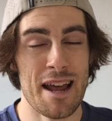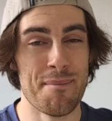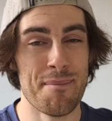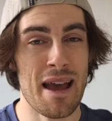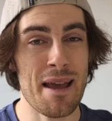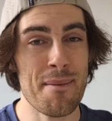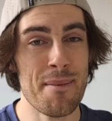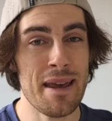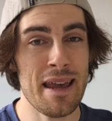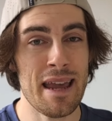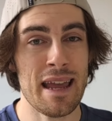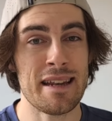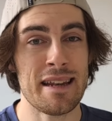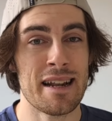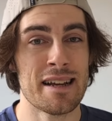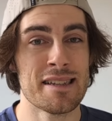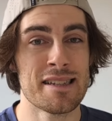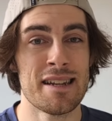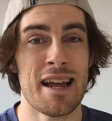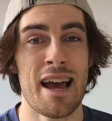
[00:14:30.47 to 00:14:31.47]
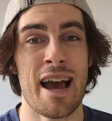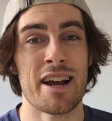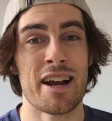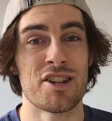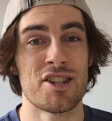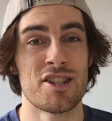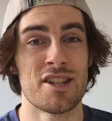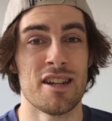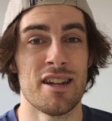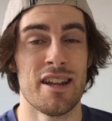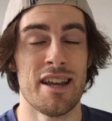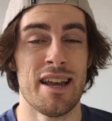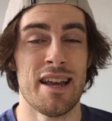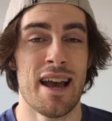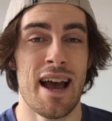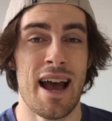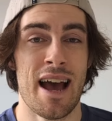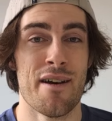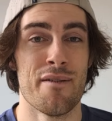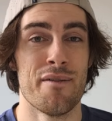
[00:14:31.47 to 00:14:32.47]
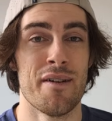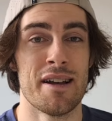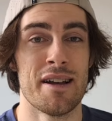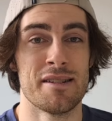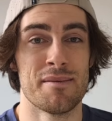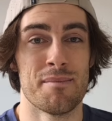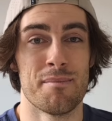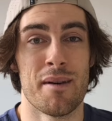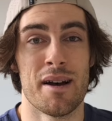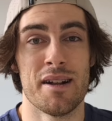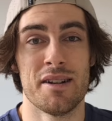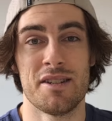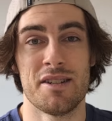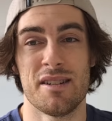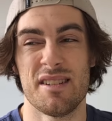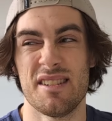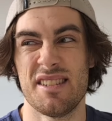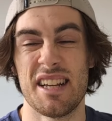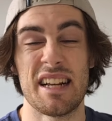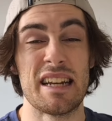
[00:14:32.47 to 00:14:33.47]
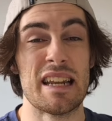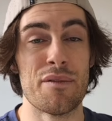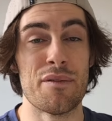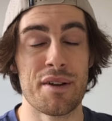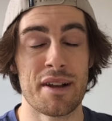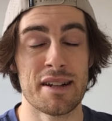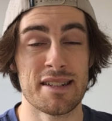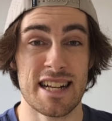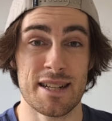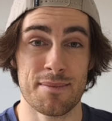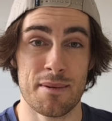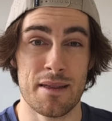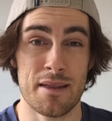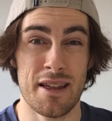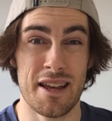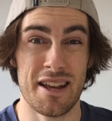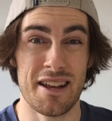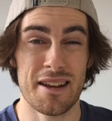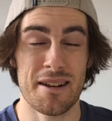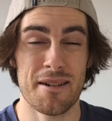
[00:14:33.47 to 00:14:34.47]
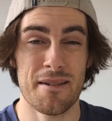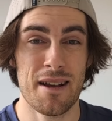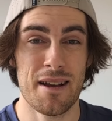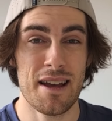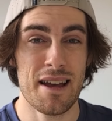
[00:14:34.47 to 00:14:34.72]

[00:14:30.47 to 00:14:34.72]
And maybe it doesn't actually have as much significance as we think.